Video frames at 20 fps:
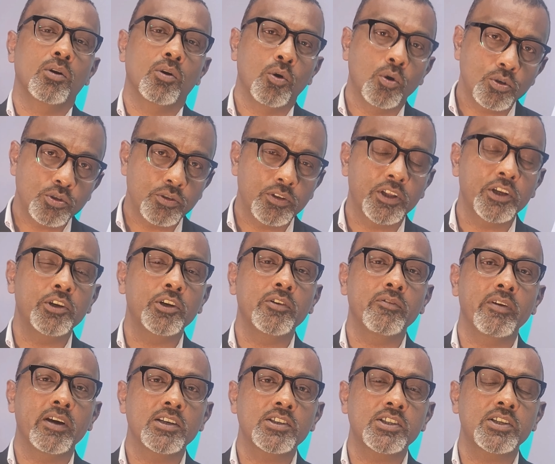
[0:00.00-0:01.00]
go to the
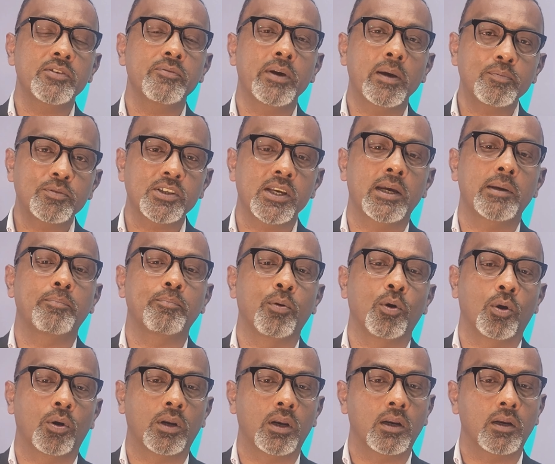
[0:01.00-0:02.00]
university website
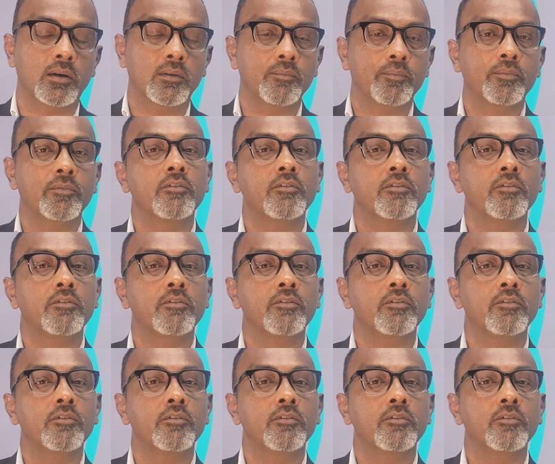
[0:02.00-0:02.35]
portal,